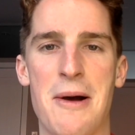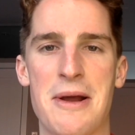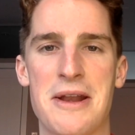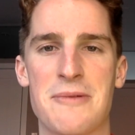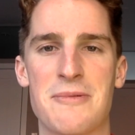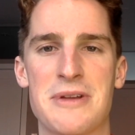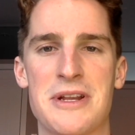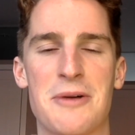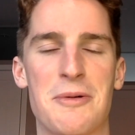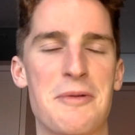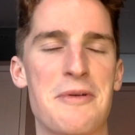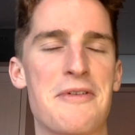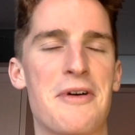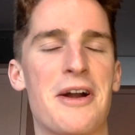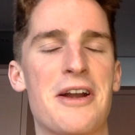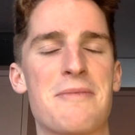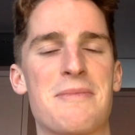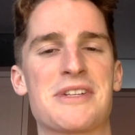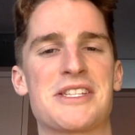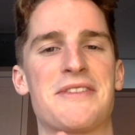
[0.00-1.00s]
and we've
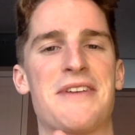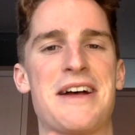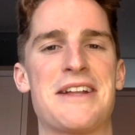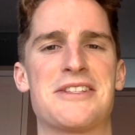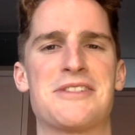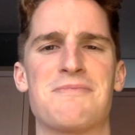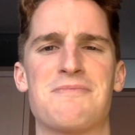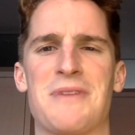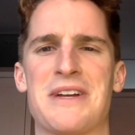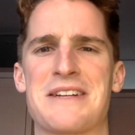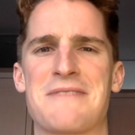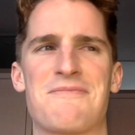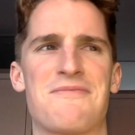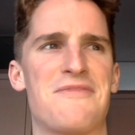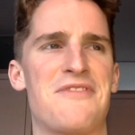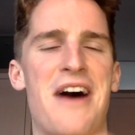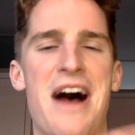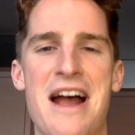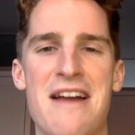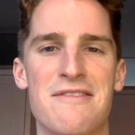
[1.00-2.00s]
already must have had like
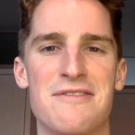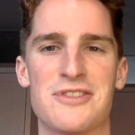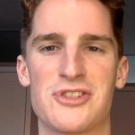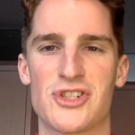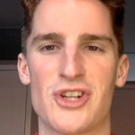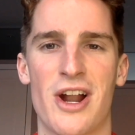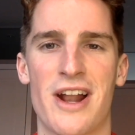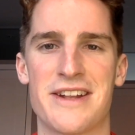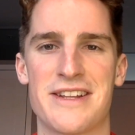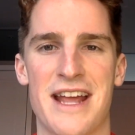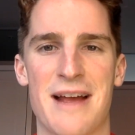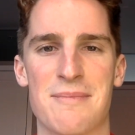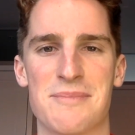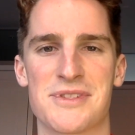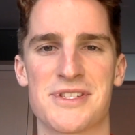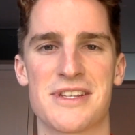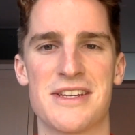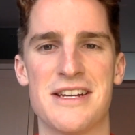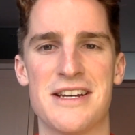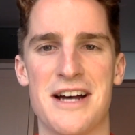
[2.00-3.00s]
5 shot
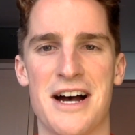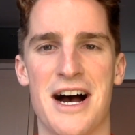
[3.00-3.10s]
attempts.